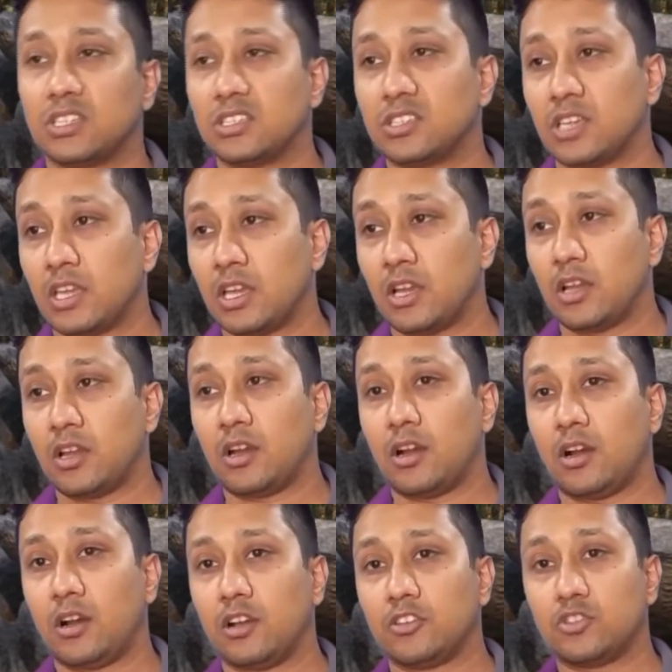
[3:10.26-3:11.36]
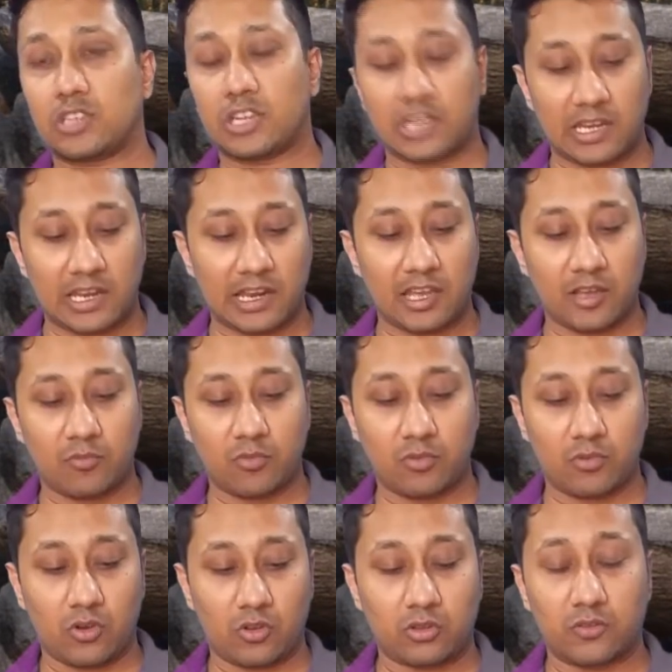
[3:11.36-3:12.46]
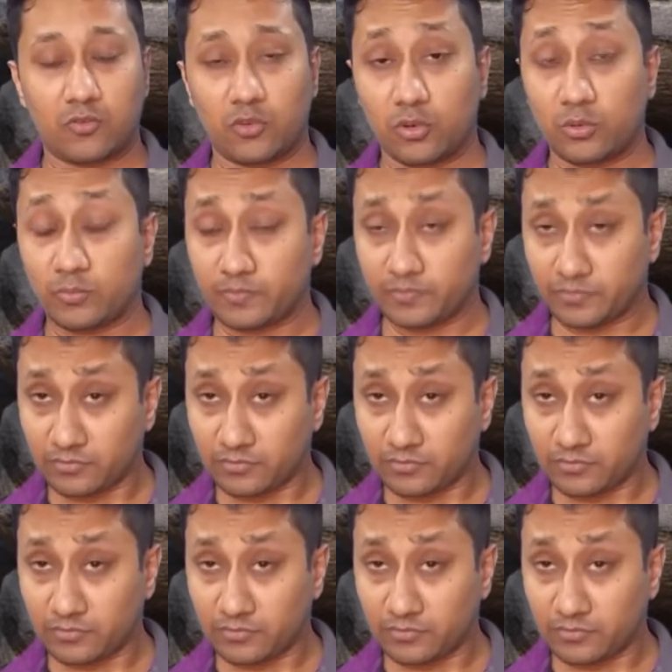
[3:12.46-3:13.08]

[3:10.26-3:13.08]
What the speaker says: is you set an alarm on the phone